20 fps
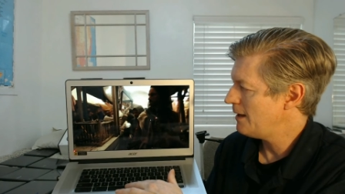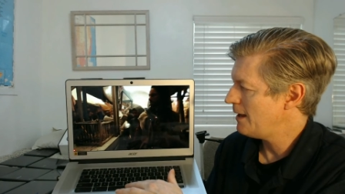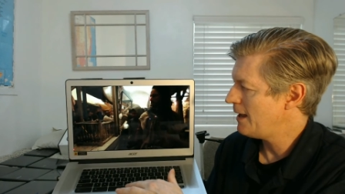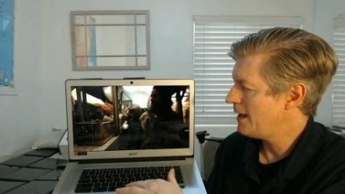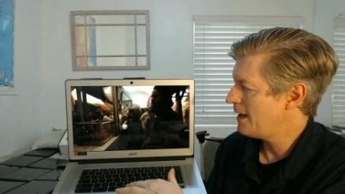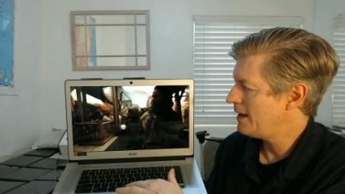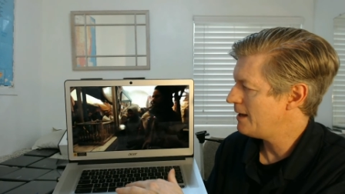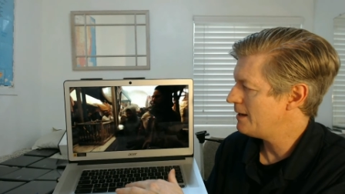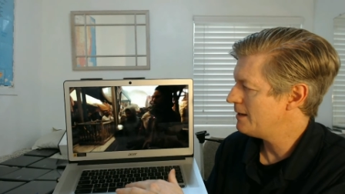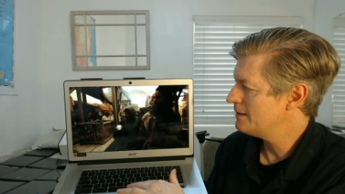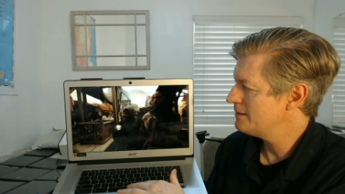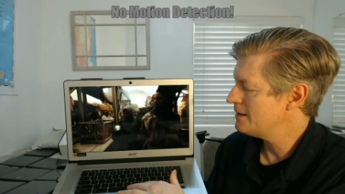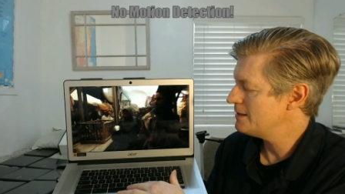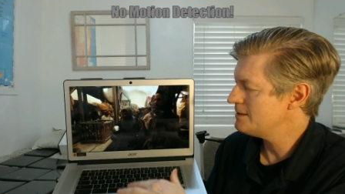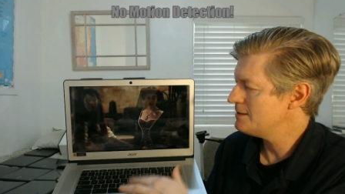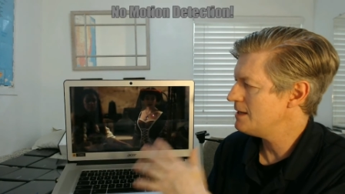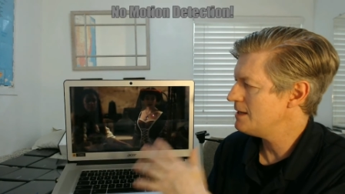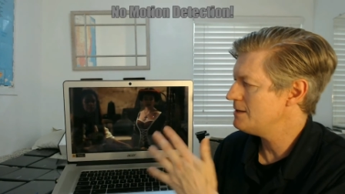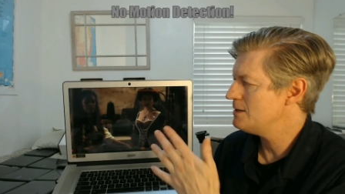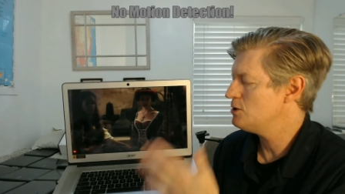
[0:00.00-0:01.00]
and
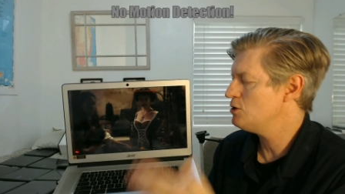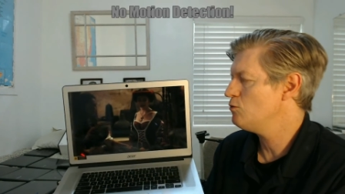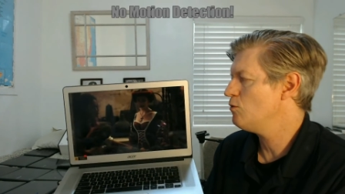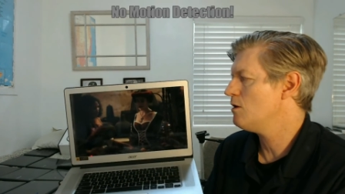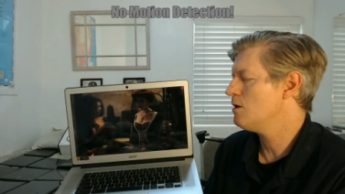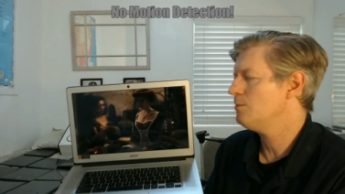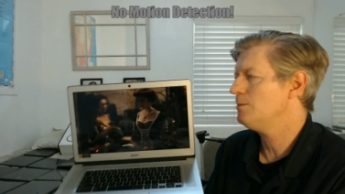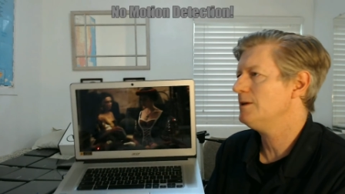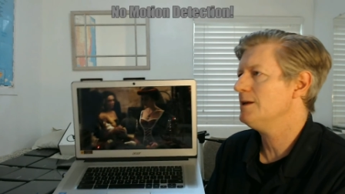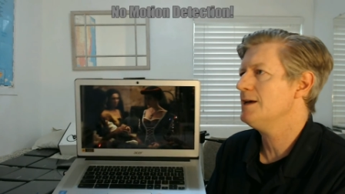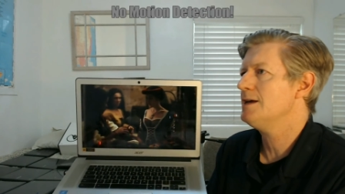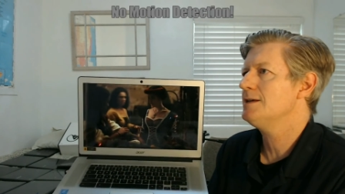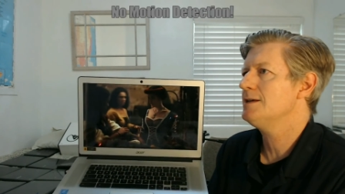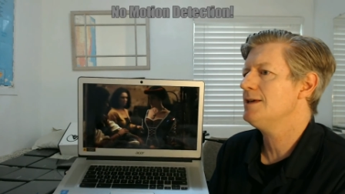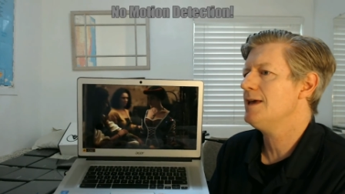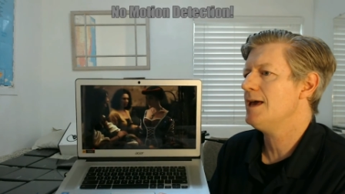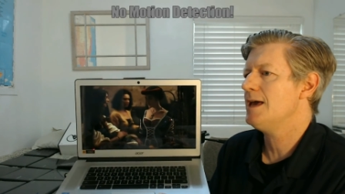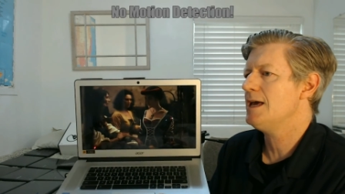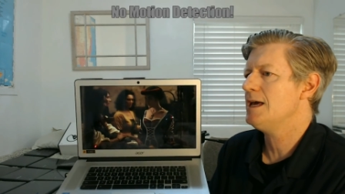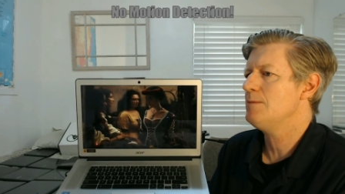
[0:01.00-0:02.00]
let's say that you want to play a
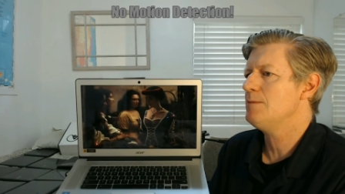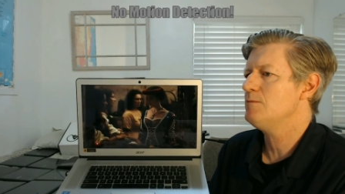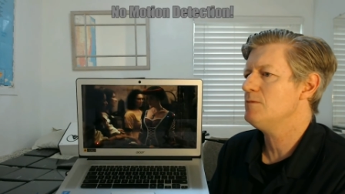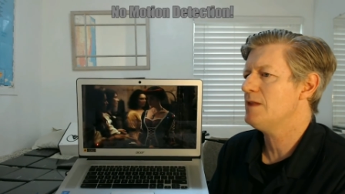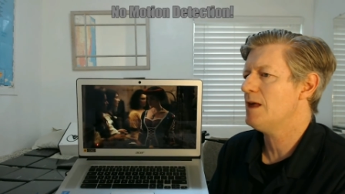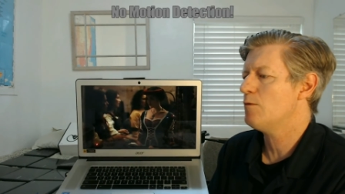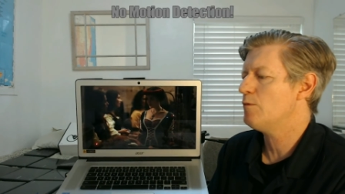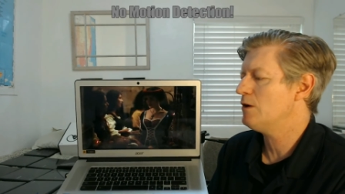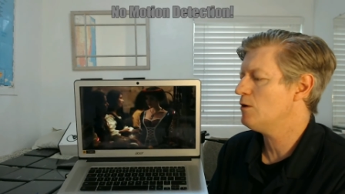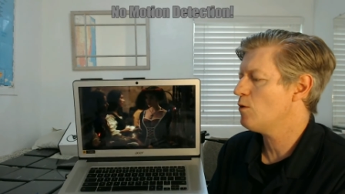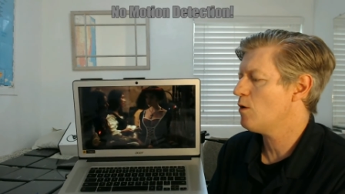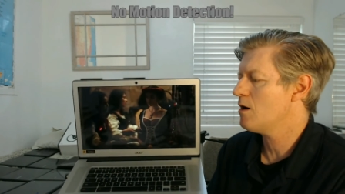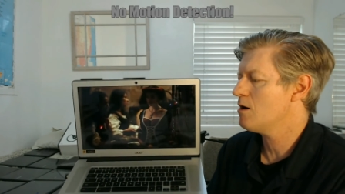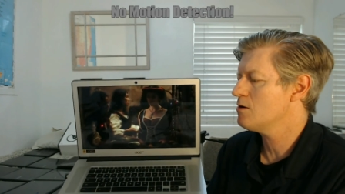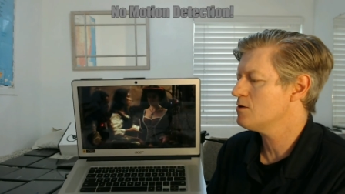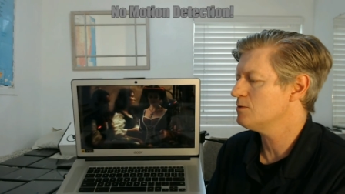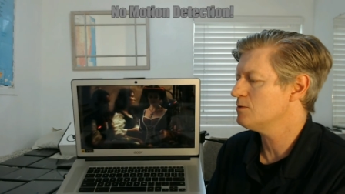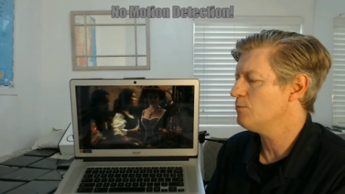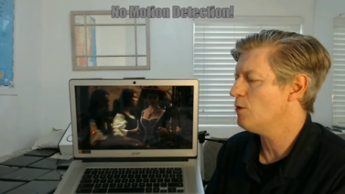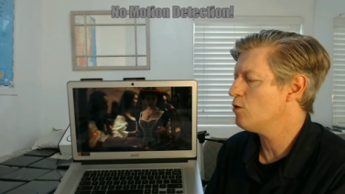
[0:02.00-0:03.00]
game that
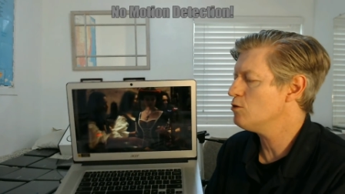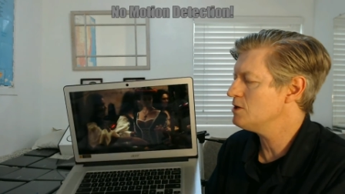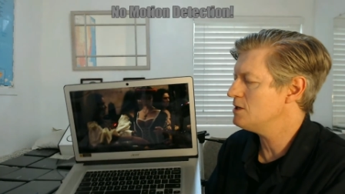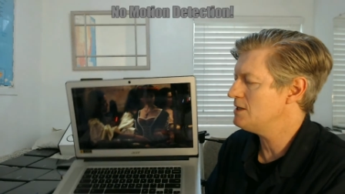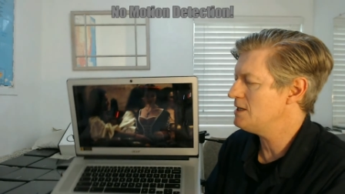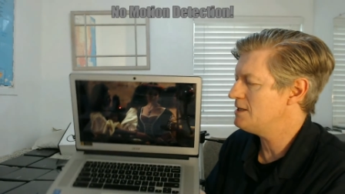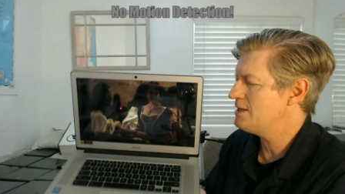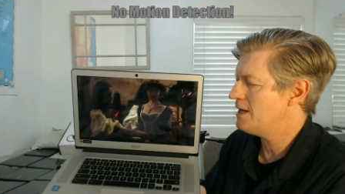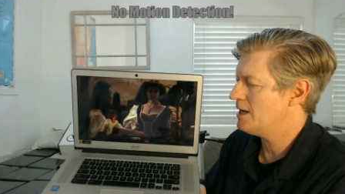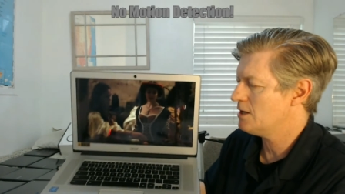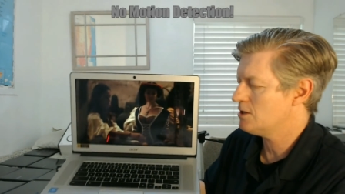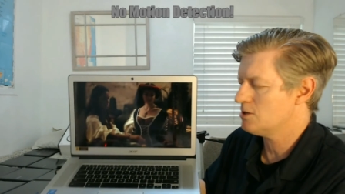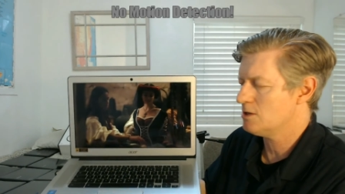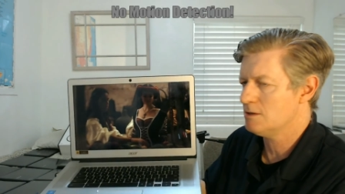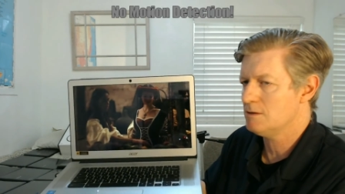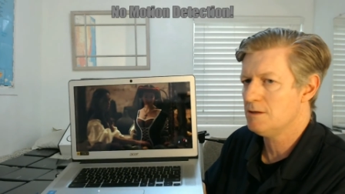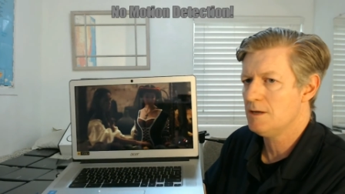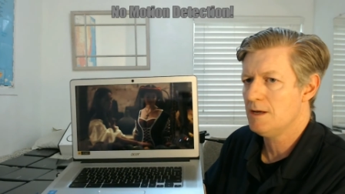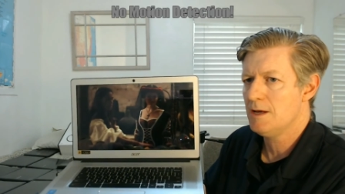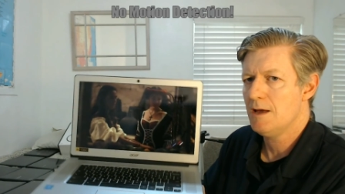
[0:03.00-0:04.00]
requires motion
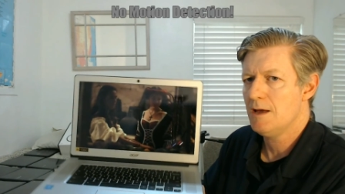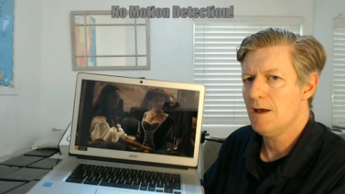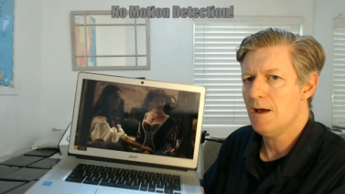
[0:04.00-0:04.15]
detection